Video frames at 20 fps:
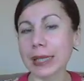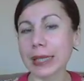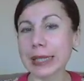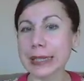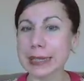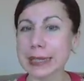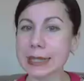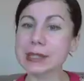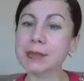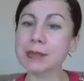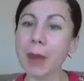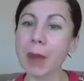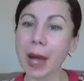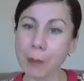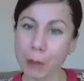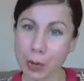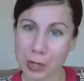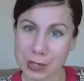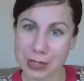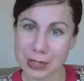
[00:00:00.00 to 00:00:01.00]
It is my
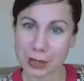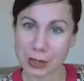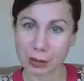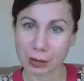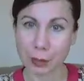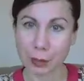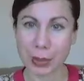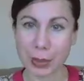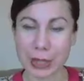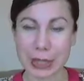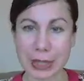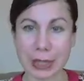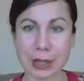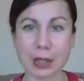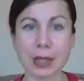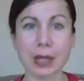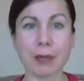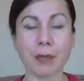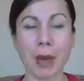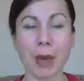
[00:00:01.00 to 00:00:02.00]
personal
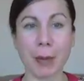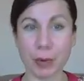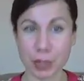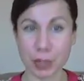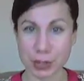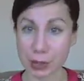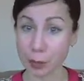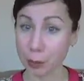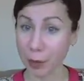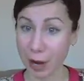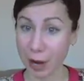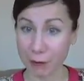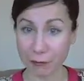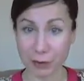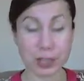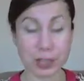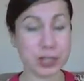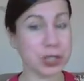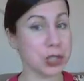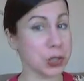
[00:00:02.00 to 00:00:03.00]
opinion and my personal
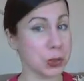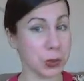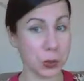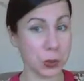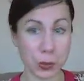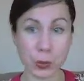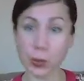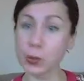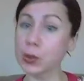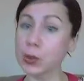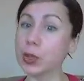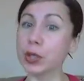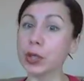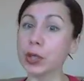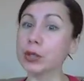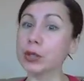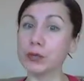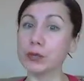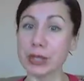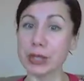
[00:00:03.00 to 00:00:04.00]
preference.
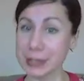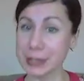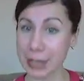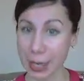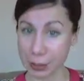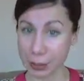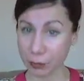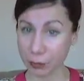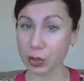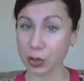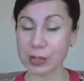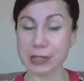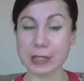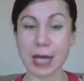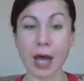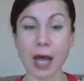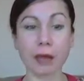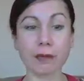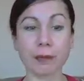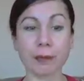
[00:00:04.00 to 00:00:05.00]
You decide for
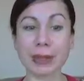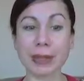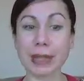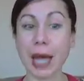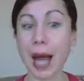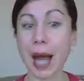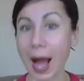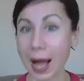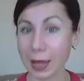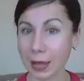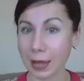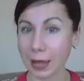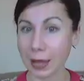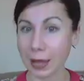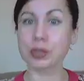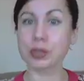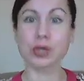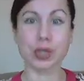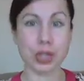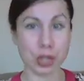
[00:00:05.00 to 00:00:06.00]
yourself, but I
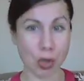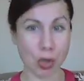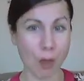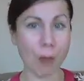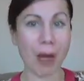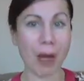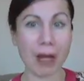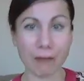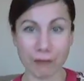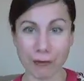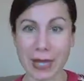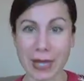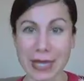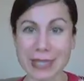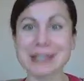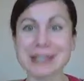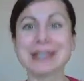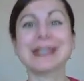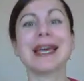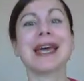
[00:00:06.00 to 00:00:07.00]
like to show my
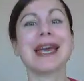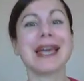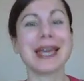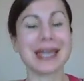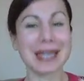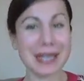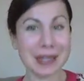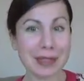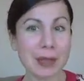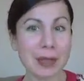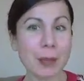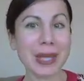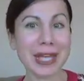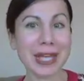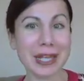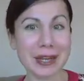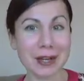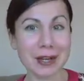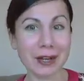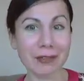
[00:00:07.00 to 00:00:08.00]
face in the
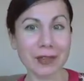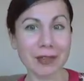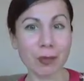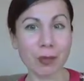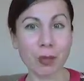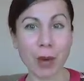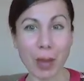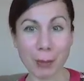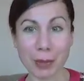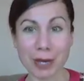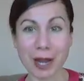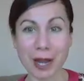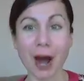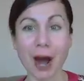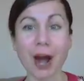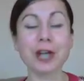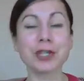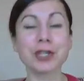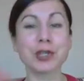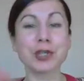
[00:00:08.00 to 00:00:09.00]
beginning of the
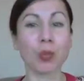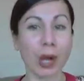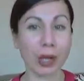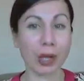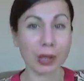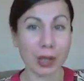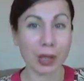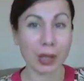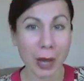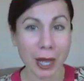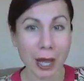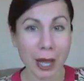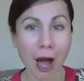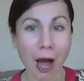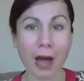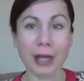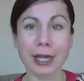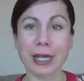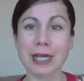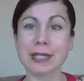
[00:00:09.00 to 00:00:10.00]
webinar to welcome my
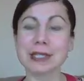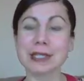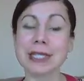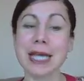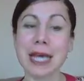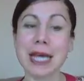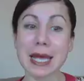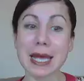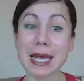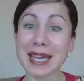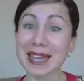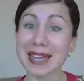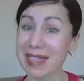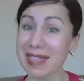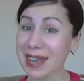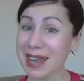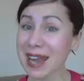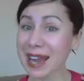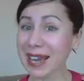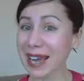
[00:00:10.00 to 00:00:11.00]
audience,
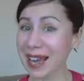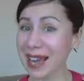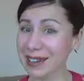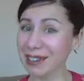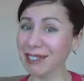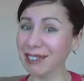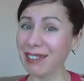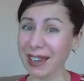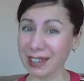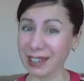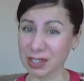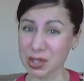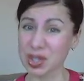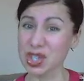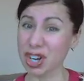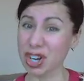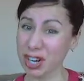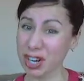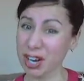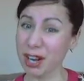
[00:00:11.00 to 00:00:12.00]
and then I kind of like to
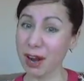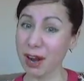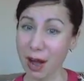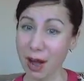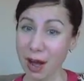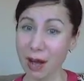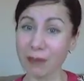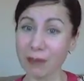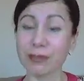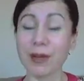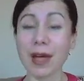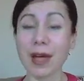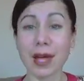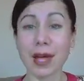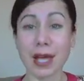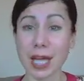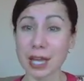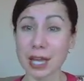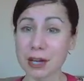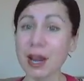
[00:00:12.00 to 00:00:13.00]
turn it
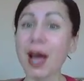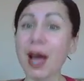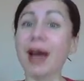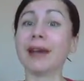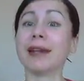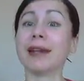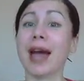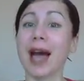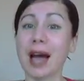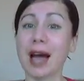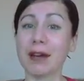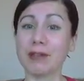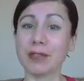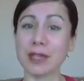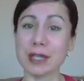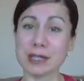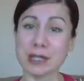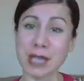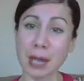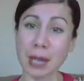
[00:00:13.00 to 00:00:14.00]
off and not
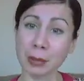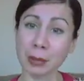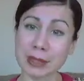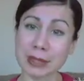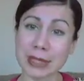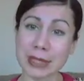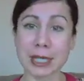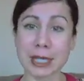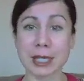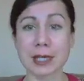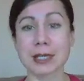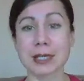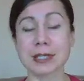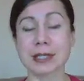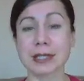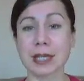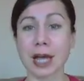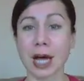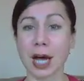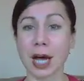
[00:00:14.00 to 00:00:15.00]
have the
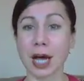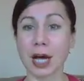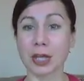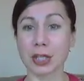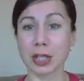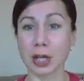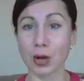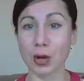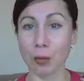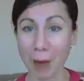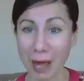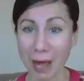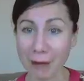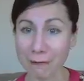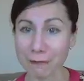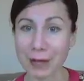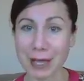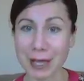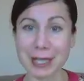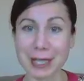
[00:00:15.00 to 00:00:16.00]
simultaneous,
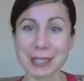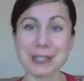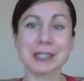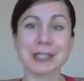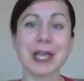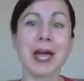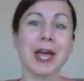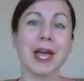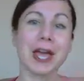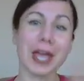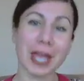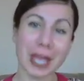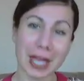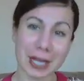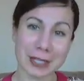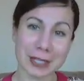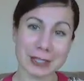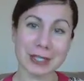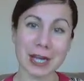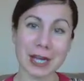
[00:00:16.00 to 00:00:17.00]
my face
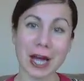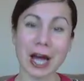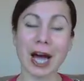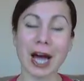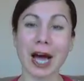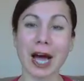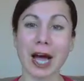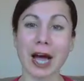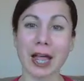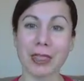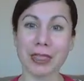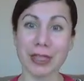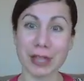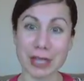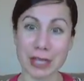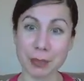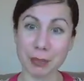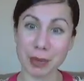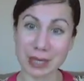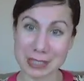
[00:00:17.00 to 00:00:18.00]
and
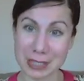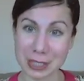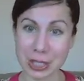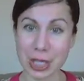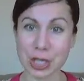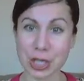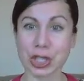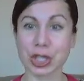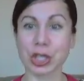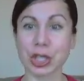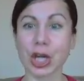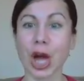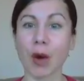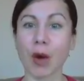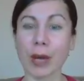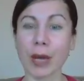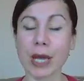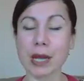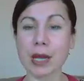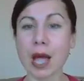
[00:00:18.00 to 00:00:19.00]
the presentation
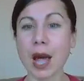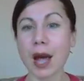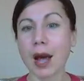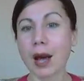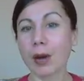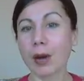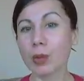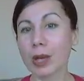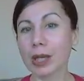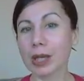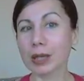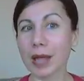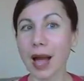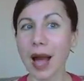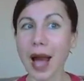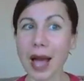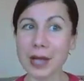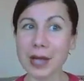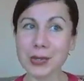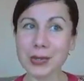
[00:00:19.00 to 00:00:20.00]
going.
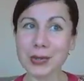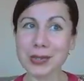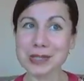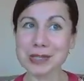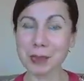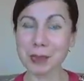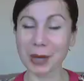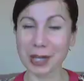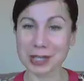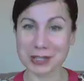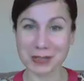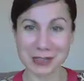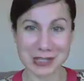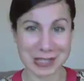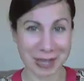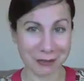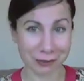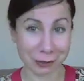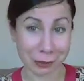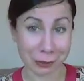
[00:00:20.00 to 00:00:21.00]
Well, I do this because of
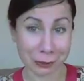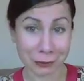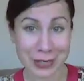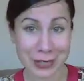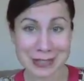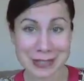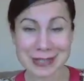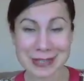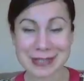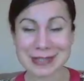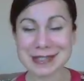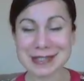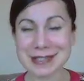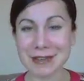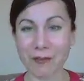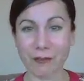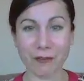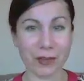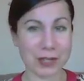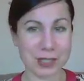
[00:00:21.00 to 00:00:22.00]
several
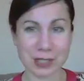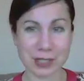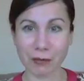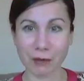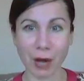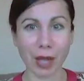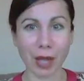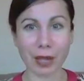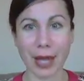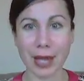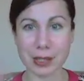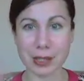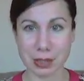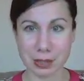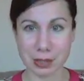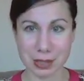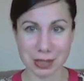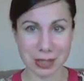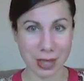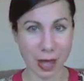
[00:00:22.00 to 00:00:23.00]
reasons. First of all,
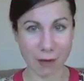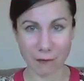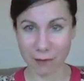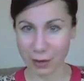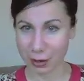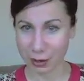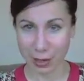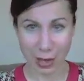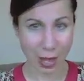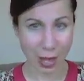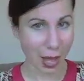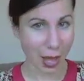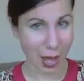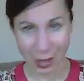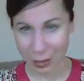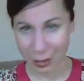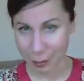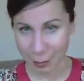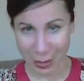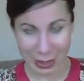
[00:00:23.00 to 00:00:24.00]
as you see, I'm very
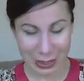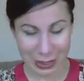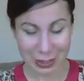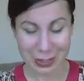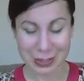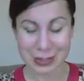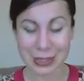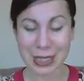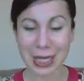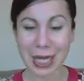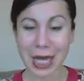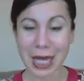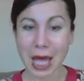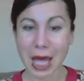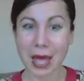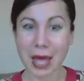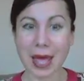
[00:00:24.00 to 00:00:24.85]
animated.